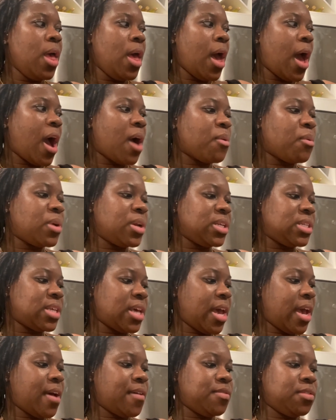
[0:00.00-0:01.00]
I wanted to
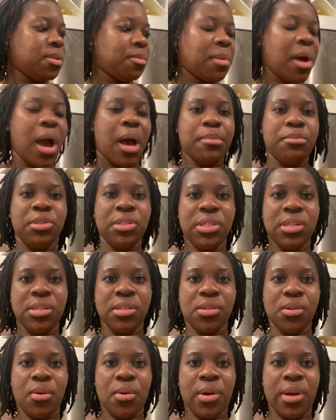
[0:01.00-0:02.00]
have some options
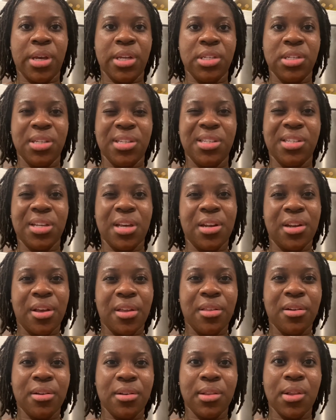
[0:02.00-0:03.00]
on just
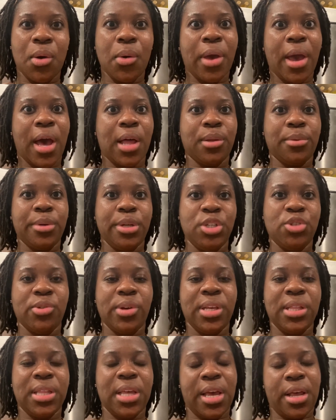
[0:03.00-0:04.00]
another low-calorie
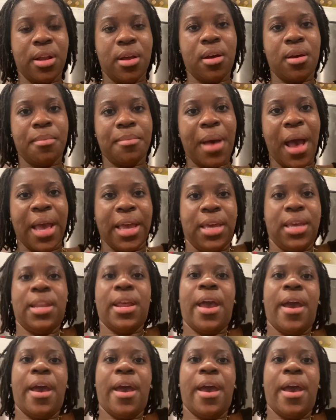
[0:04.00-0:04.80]
drink that I could have.